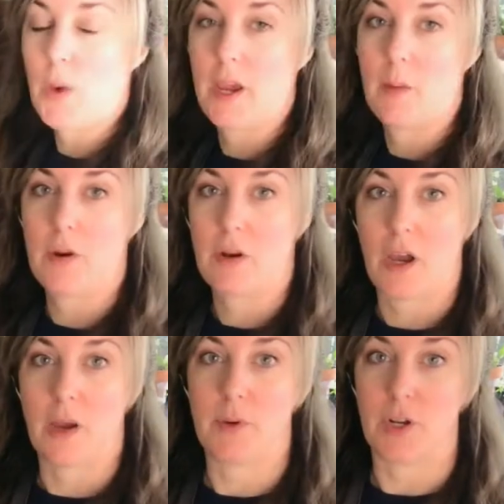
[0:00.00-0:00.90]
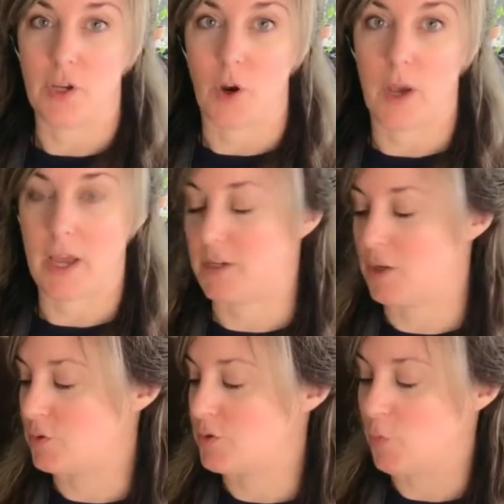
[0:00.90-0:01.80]
hammered, I'm going to go ahead and
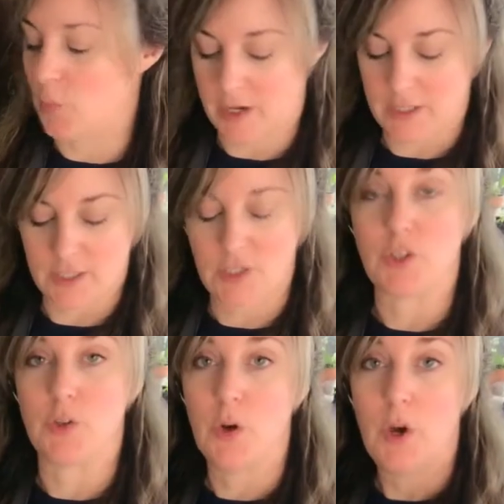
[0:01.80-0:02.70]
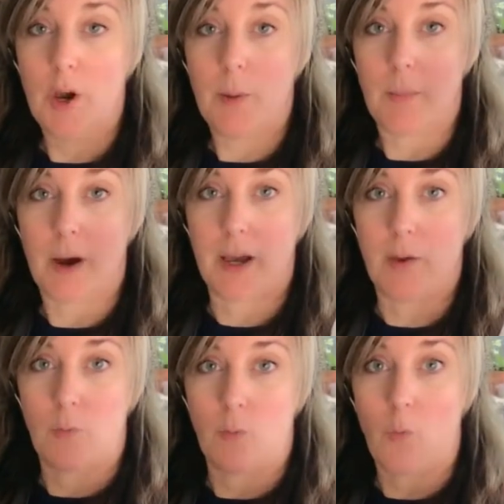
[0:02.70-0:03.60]
go directly to my
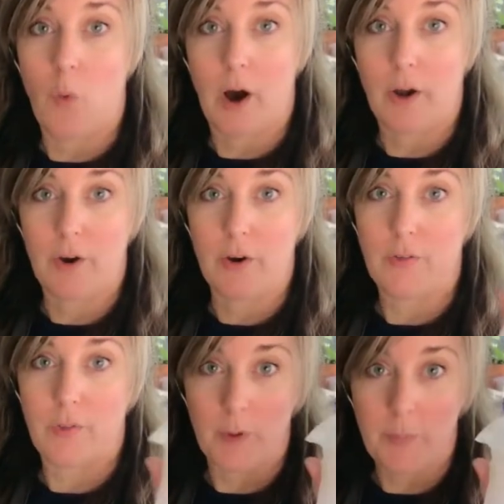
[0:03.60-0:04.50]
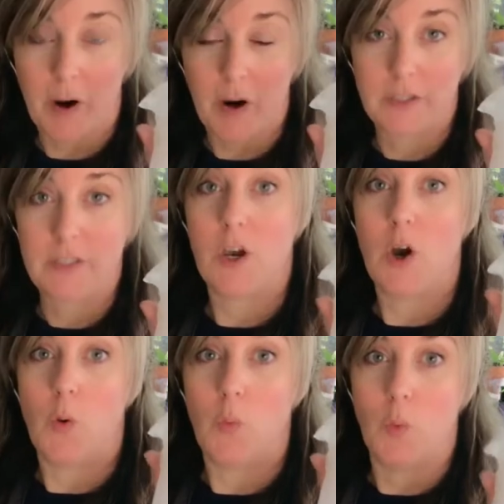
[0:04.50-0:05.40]
water, three parts,
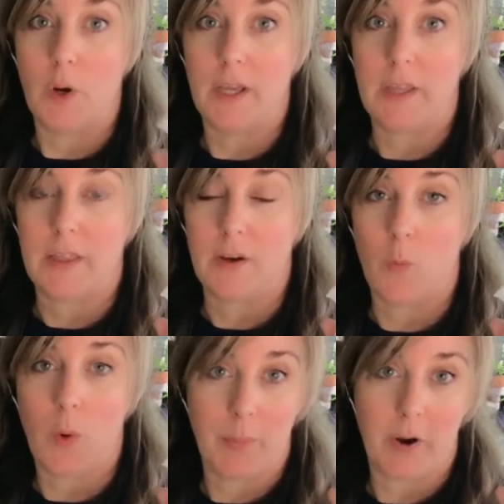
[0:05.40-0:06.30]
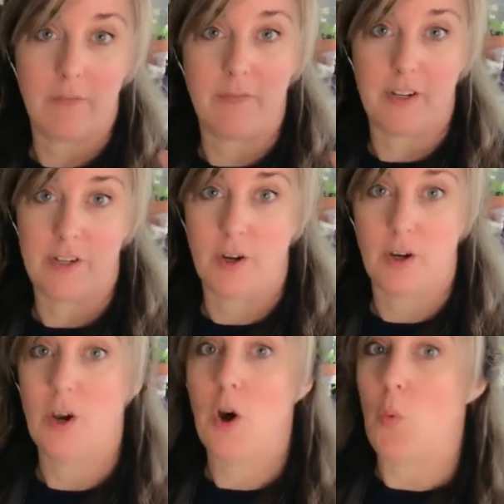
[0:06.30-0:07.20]
with uh, one part
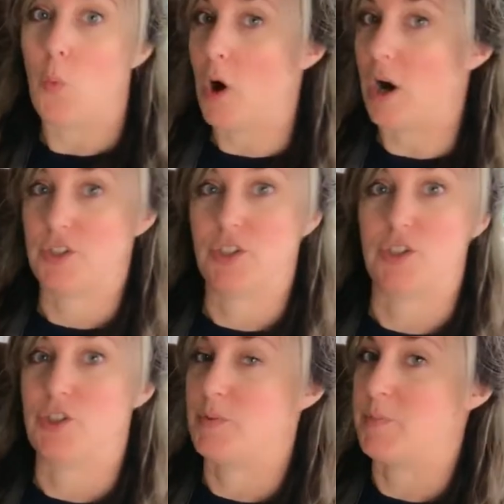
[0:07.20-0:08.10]
vinegar wash, just